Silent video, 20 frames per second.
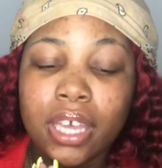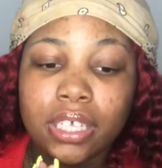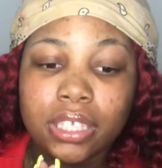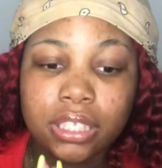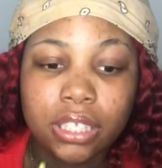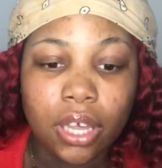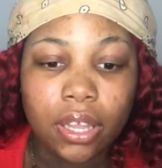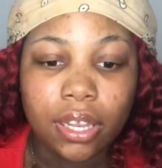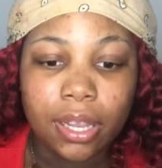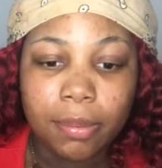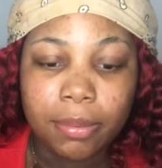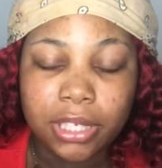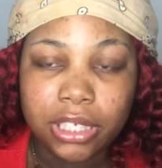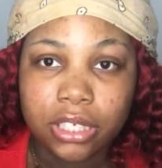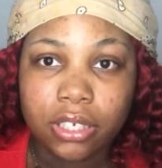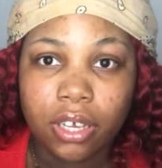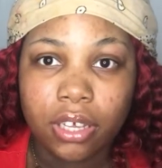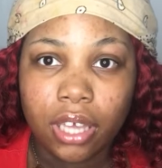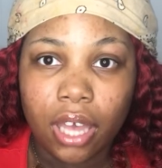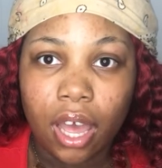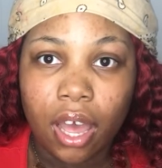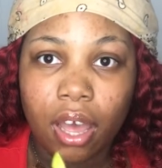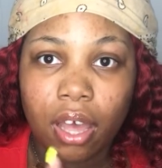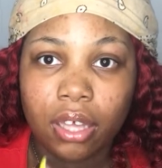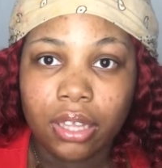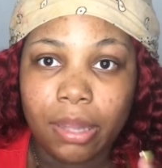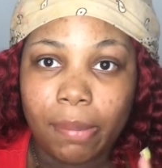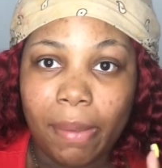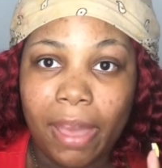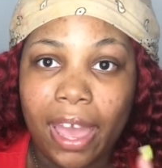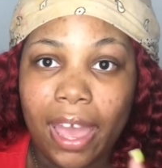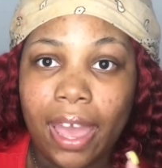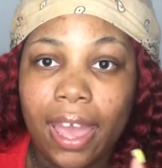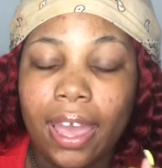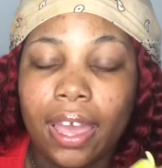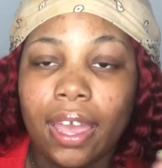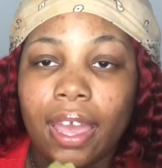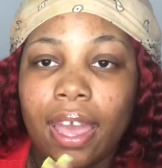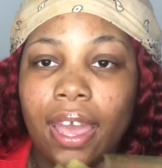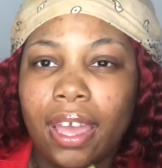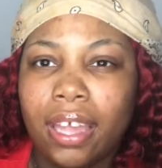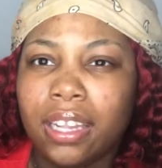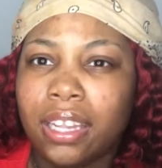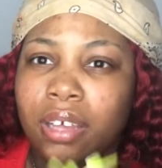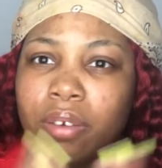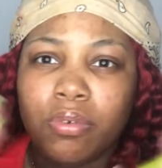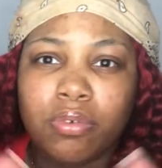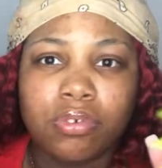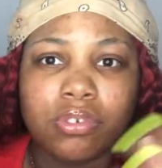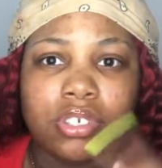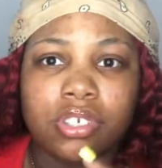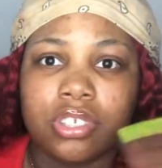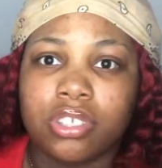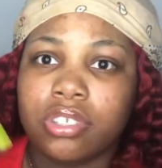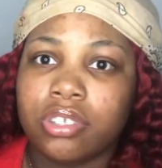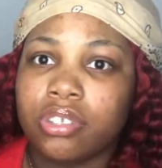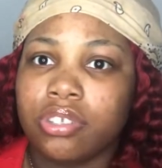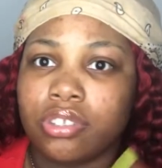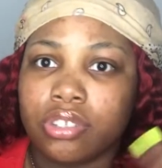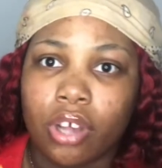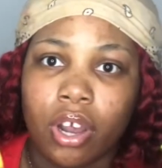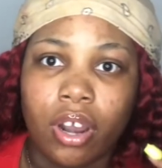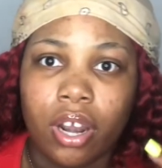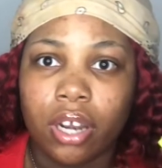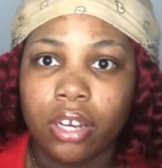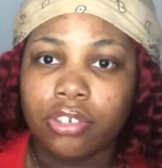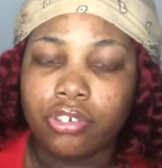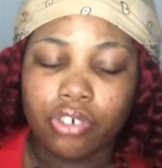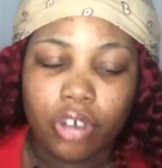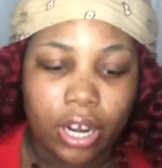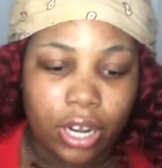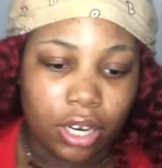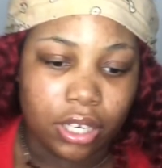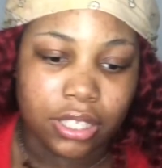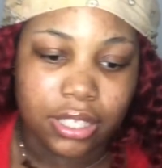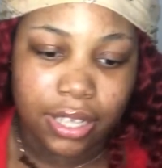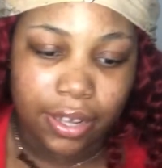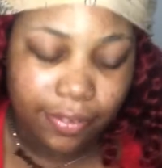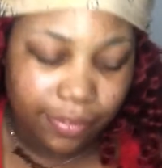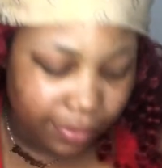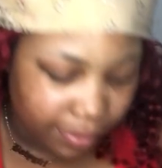so let me show y'all the bag and then we'll just start trying on stuff.